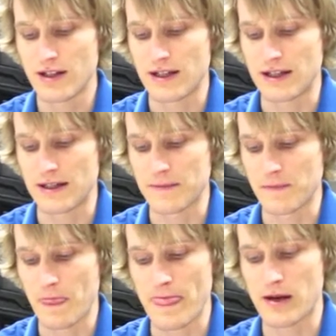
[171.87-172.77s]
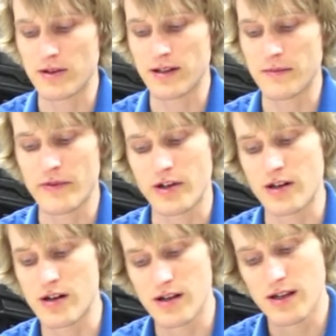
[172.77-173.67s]
Outcomes
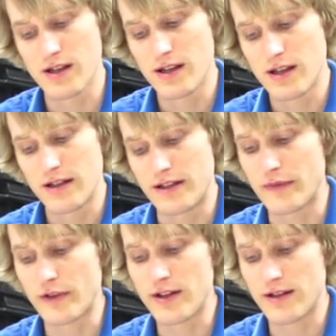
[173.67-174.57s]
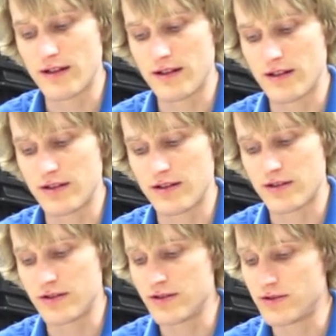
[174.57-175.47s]
are different
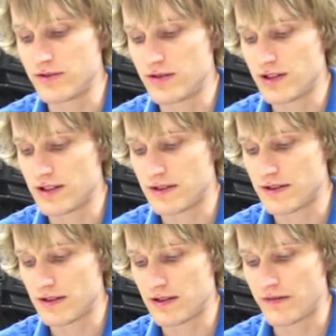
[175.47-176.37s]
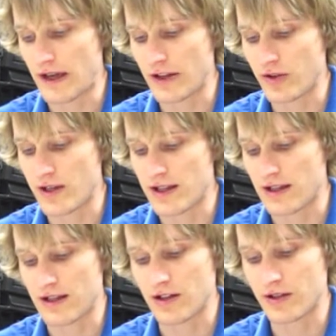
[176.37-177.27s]
to evaluate,
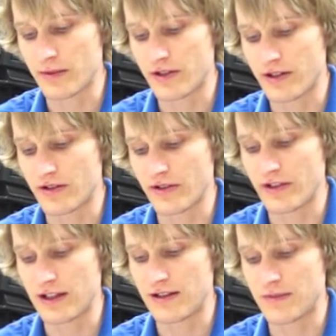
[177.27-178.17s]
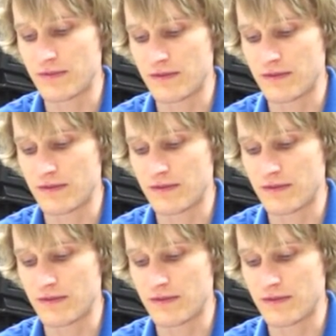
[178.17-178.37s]
and all materials need to